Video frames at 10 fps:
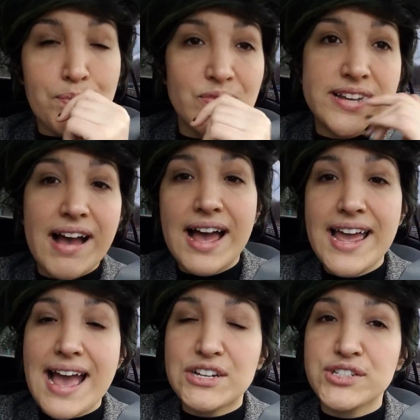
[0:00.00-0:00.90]
the guy
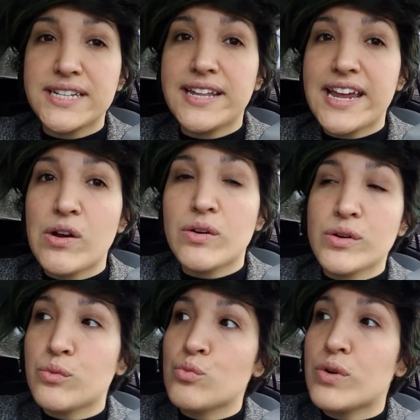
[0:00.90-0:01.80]
actually
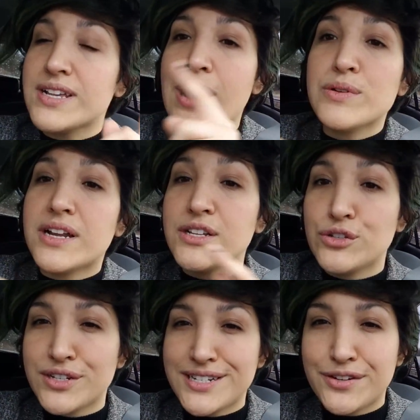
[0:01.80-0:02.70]
I was out
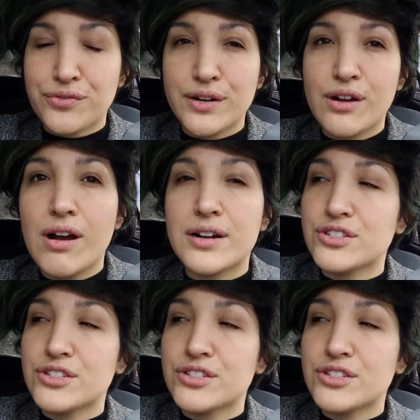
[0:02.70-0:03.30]
using a different car,